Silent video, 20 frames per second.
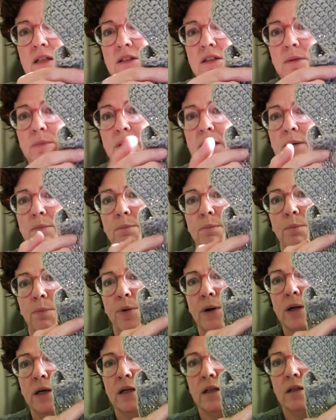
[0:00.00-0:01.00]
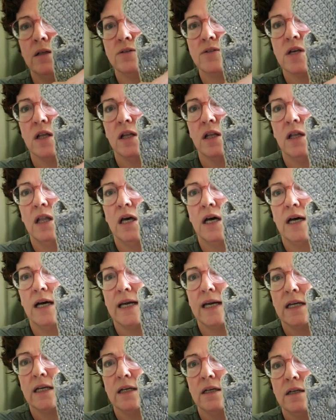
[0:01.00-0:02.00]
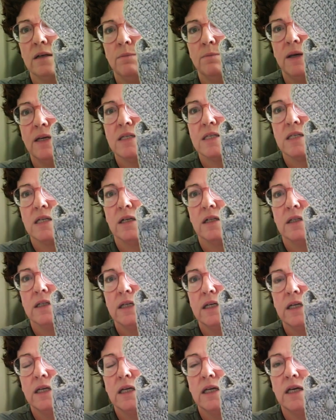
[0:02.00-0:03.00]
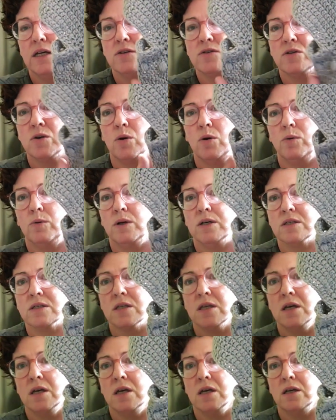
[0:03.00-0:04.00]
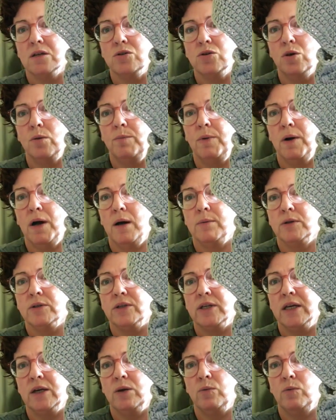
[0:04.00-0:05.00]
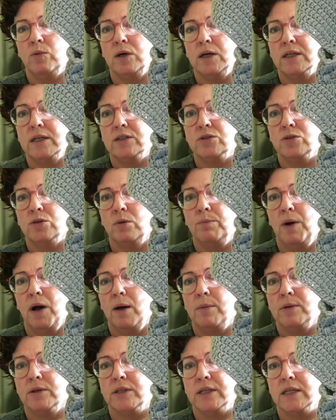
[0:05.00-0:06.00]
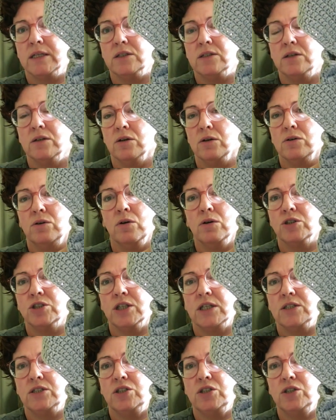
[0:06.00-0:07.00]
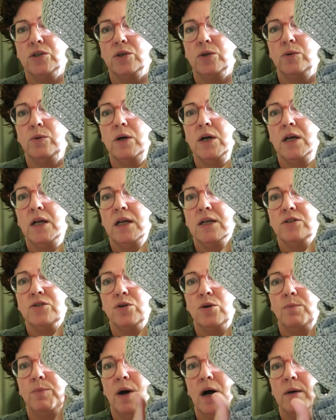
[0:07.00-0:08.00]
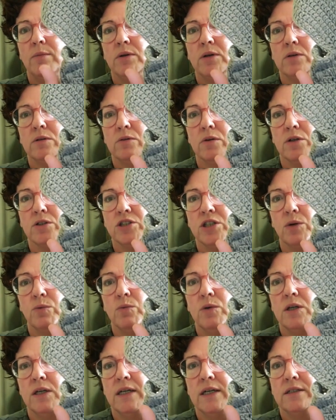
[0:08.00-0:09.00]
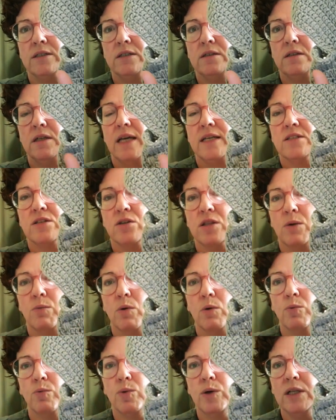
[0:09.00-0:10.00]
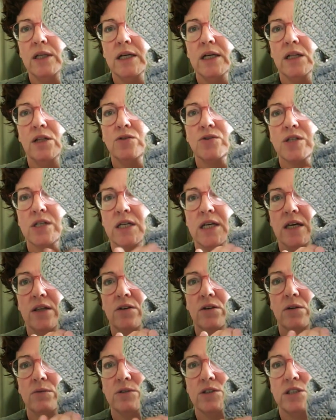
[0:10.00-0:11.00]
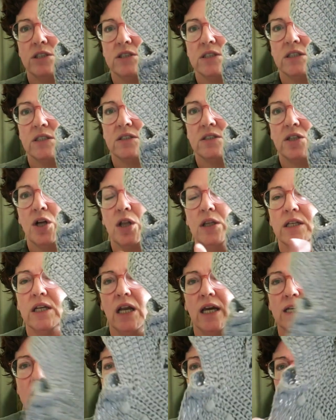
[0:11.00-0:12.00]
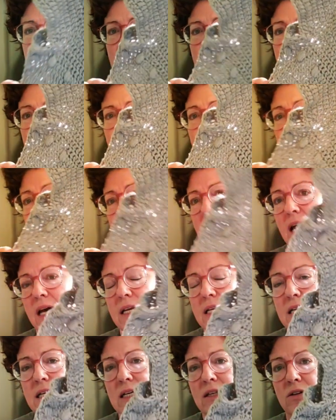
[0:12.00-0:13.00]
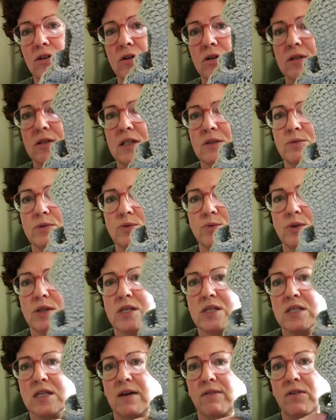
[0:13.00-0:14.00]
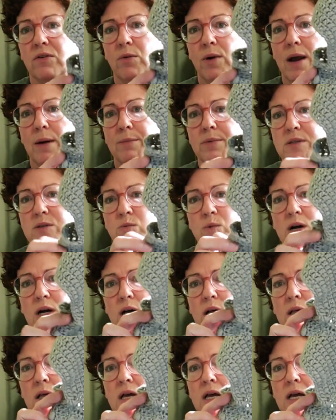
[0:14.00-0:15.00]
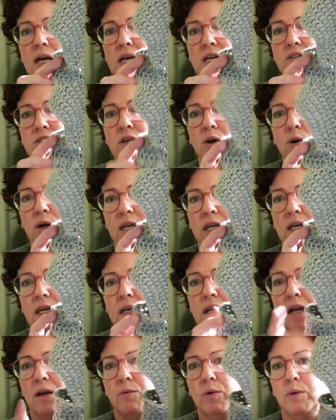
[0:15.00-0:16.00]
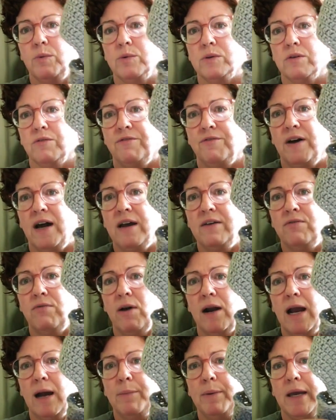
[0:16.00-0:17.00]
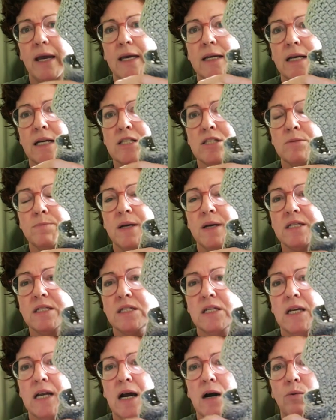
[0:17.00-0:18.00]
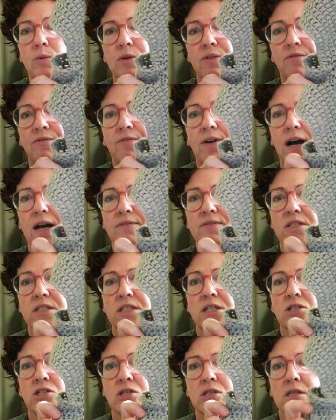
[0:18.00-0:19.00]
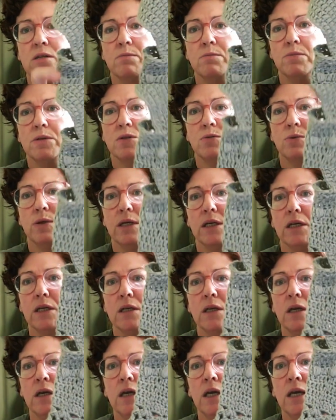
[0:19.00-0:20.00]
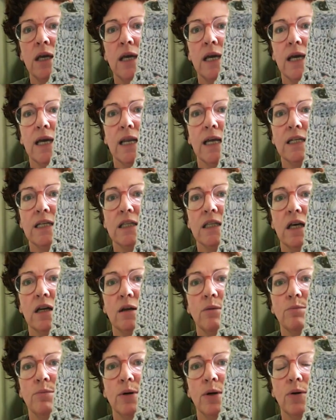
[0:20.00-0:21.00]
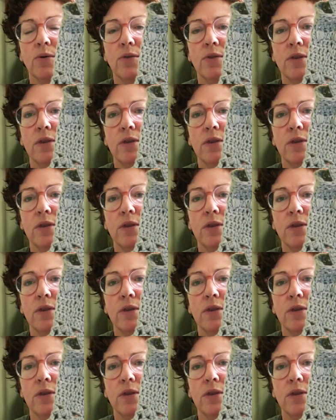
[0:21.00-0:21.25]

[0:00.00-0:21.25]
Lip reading: to be pretty close a line, basically. So it was do a bauble, knit 1, do a bauble, knit or crochet 2, do a bauble, crochet 1. So they were really close together, and it was just a solid line. And I didn't care for that either, and that was with the 7-wrap as well. So again, I went with the 5-wrap, and I spaced it out with 5 stitches in between. And I did that on both.